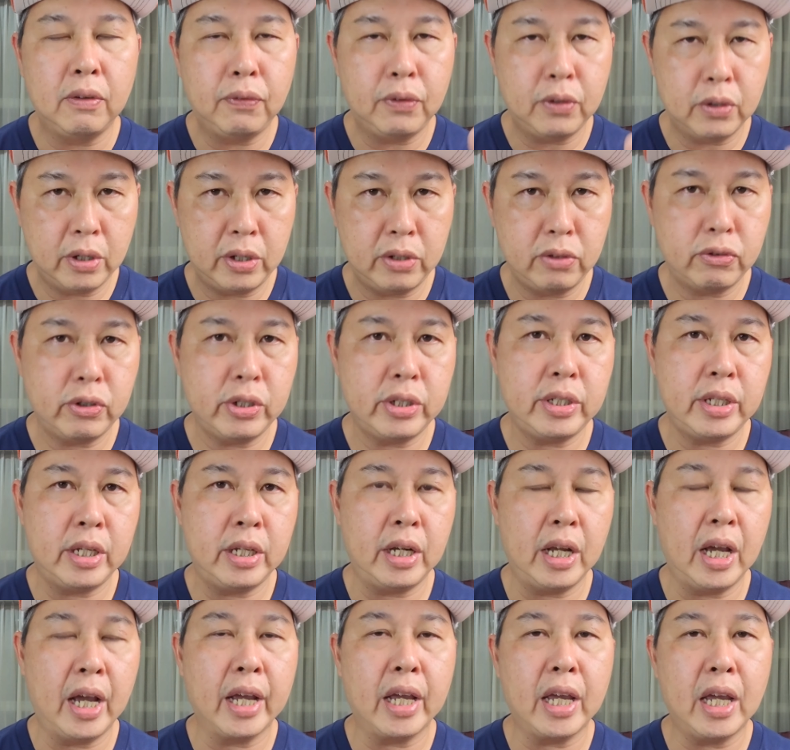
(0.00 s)
If you're
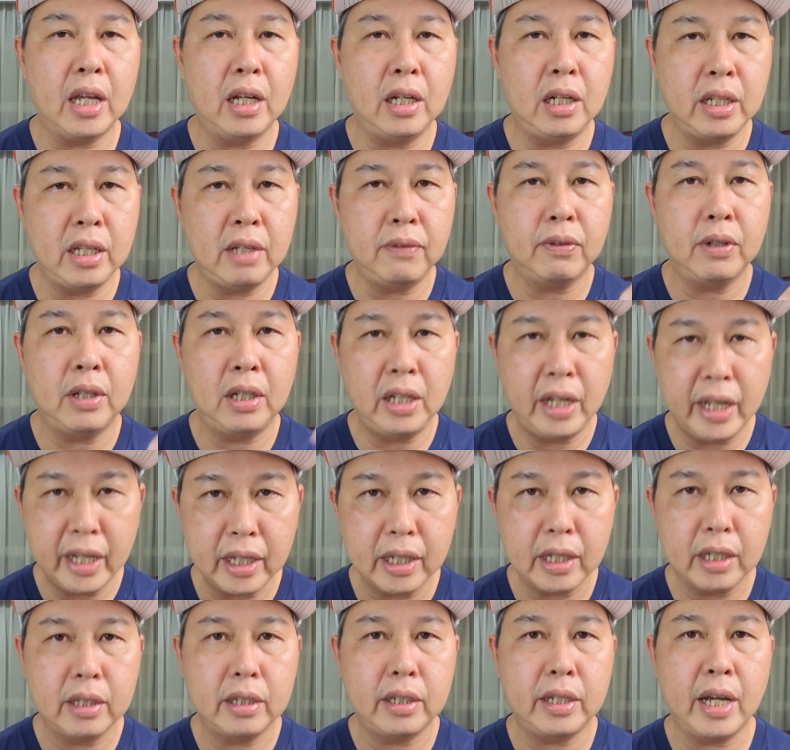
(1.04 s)
interested, I can leave a
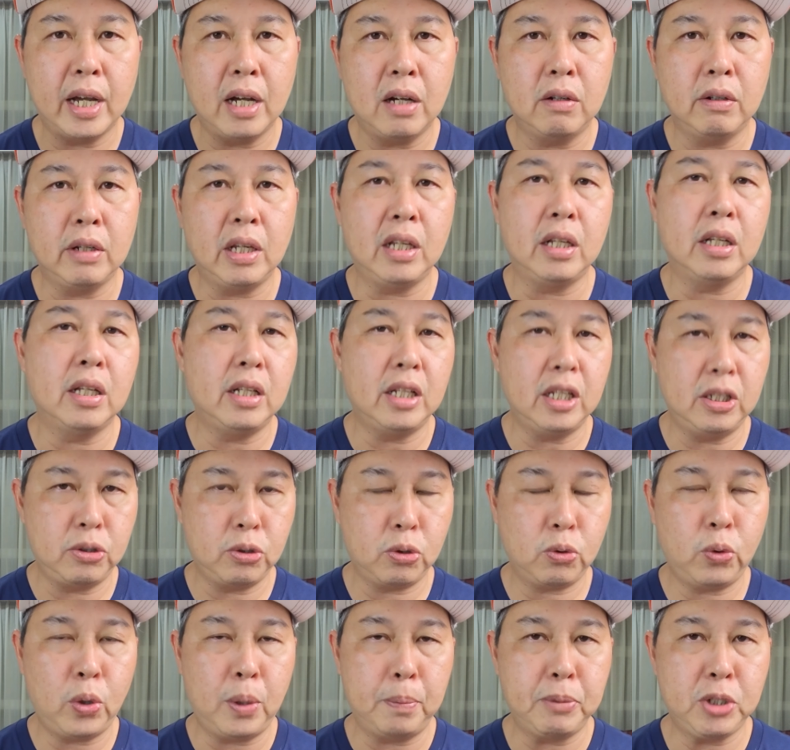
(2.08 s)
link down in the
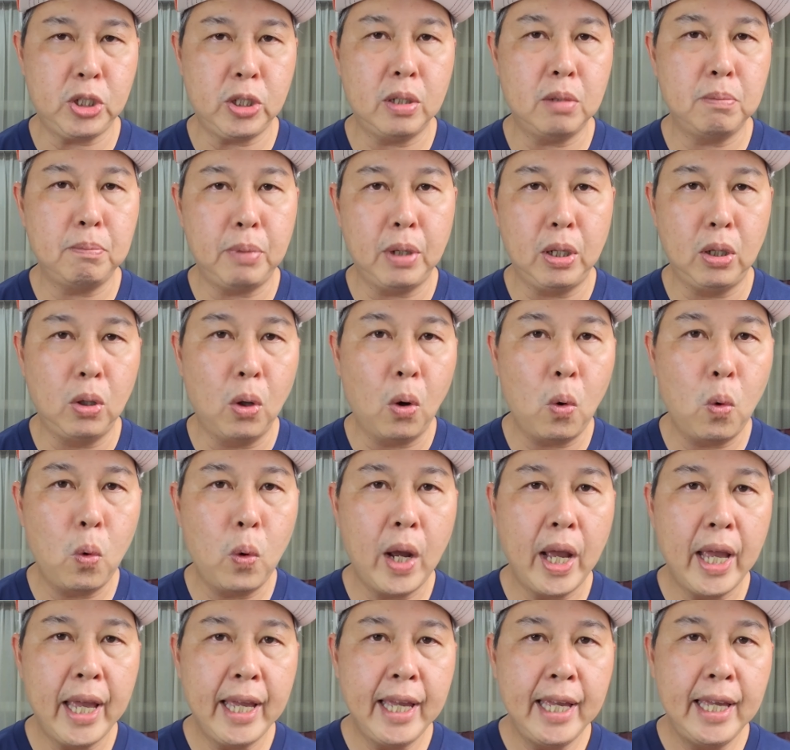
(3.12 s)
description
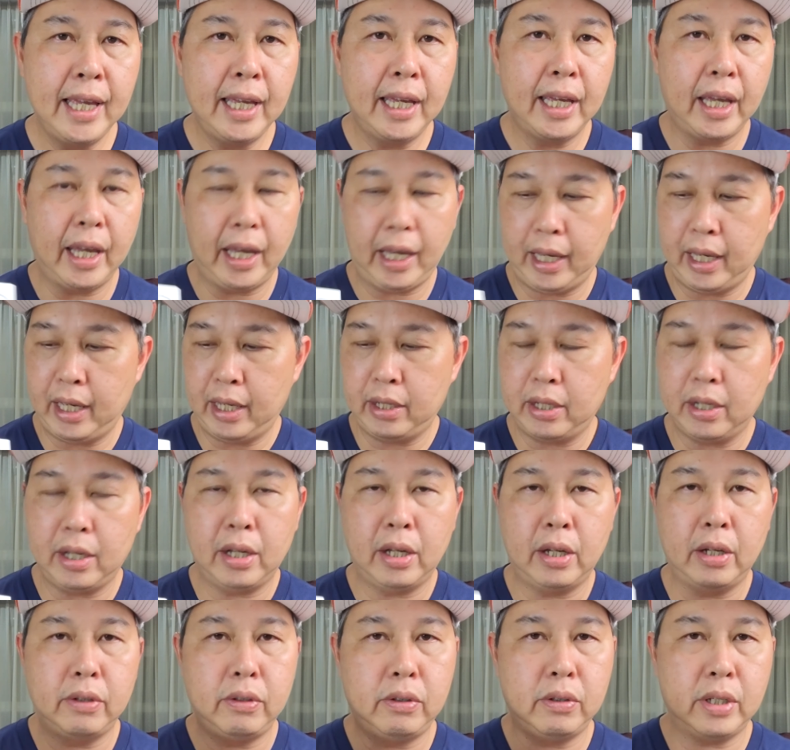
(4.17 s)
below and
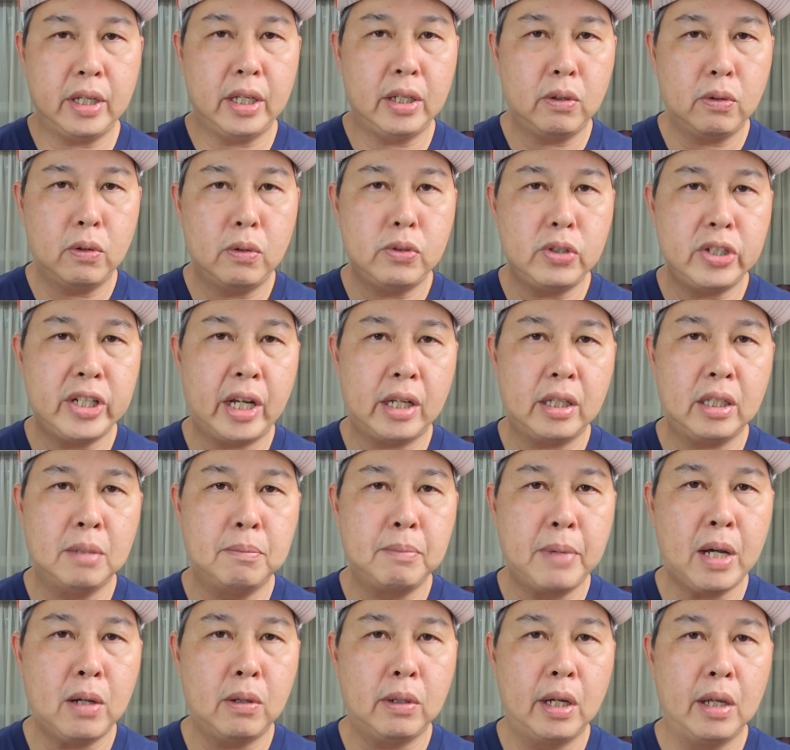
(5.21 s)
you can go check
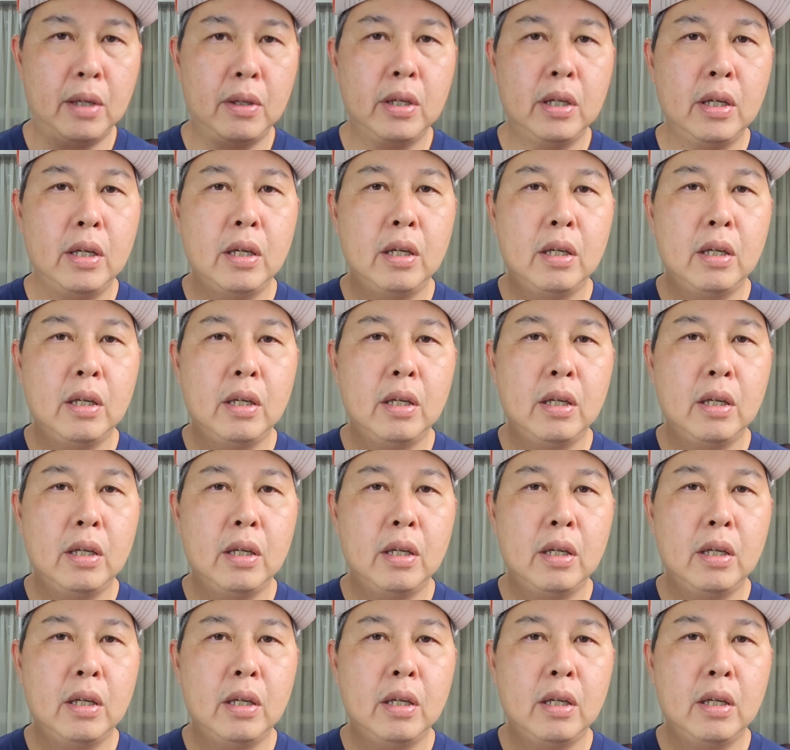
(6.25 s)
them out.